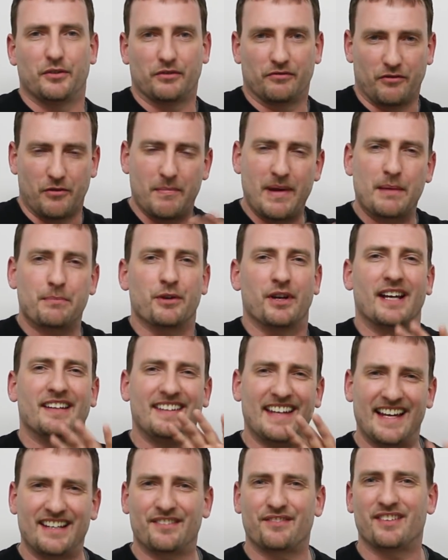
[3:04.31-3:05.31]
Remember, at
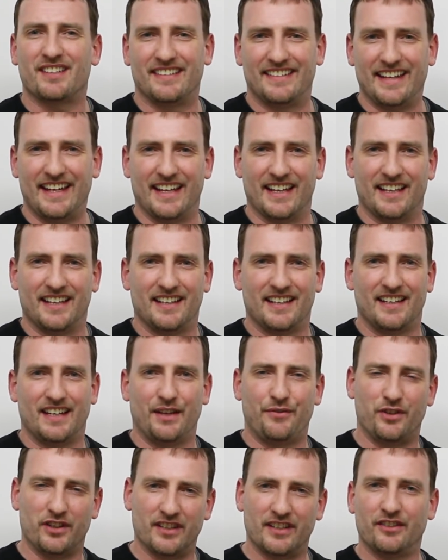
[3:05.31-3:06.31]
the end of the day,
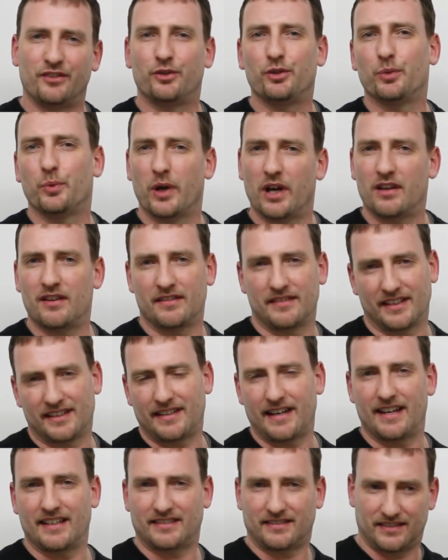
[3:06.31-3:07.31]
if you didn't do well on the
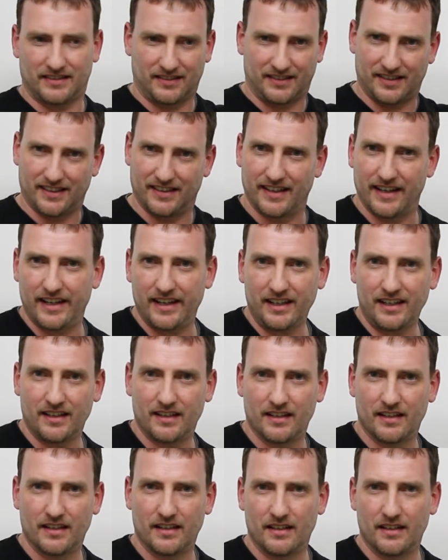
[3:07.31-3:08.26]
test today,